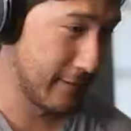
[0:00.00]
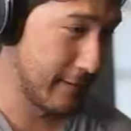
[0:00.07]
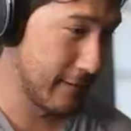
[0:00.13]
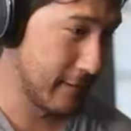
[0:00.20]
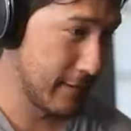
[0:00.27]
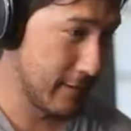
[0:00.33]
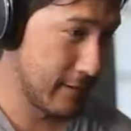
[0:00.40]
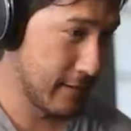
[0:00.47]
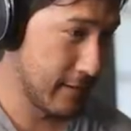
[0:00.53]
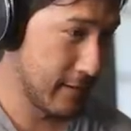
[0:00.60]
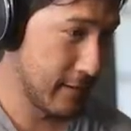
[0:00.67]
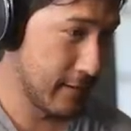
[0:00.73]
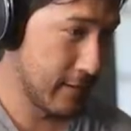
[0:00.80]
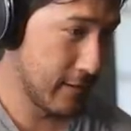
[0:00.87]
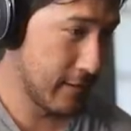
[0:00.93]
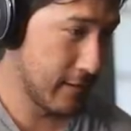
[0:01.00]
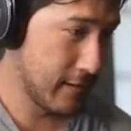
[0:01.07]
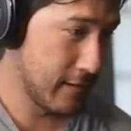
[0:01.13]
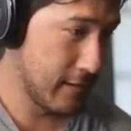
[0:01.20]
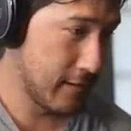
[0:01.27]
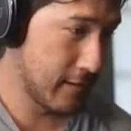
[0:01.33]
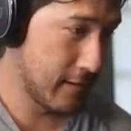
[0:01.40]

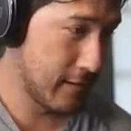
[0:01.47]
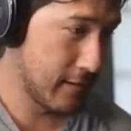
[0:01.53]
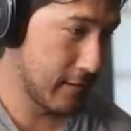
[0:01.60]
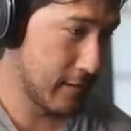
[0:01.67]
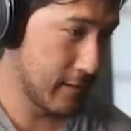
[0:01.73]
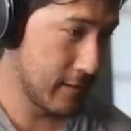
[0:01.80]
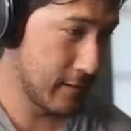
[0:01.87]
(silence)